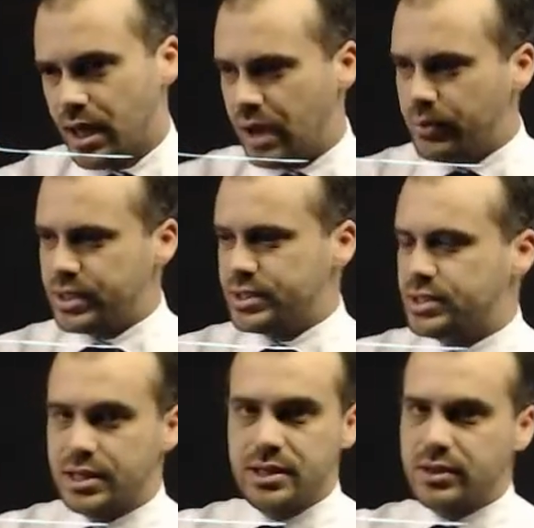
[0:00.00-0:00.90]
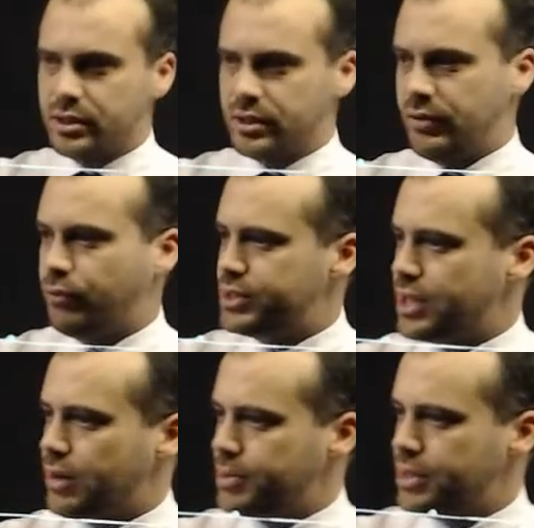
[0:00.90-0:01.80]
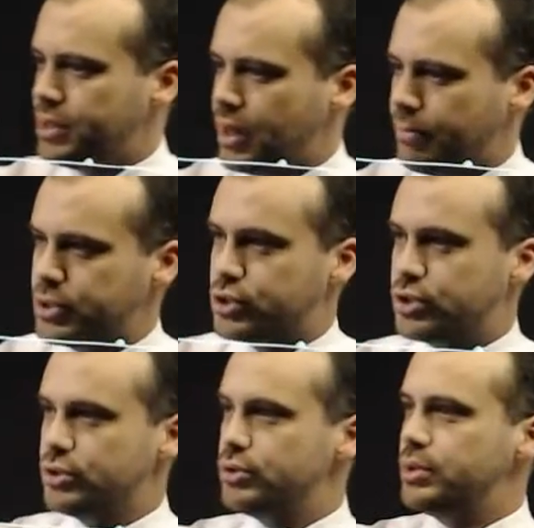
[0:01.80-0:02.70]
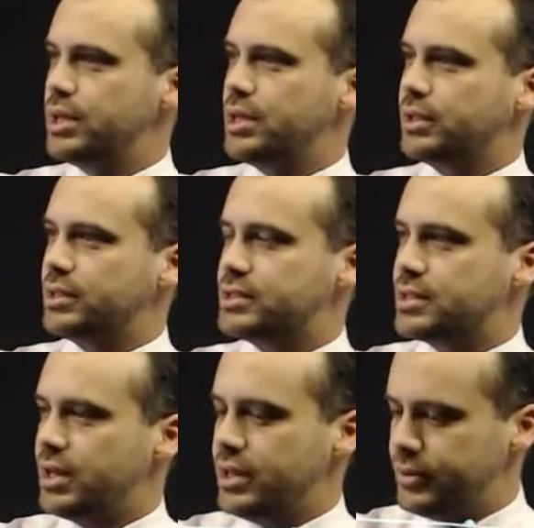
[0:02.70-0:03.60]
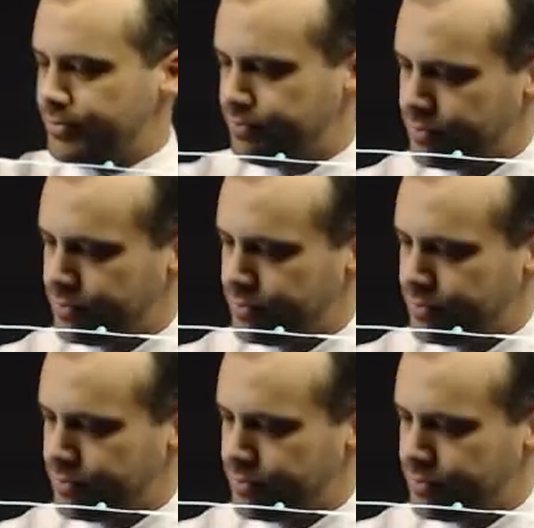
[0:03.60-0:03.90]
And we can see that if we sub in the number 2 here, let's say,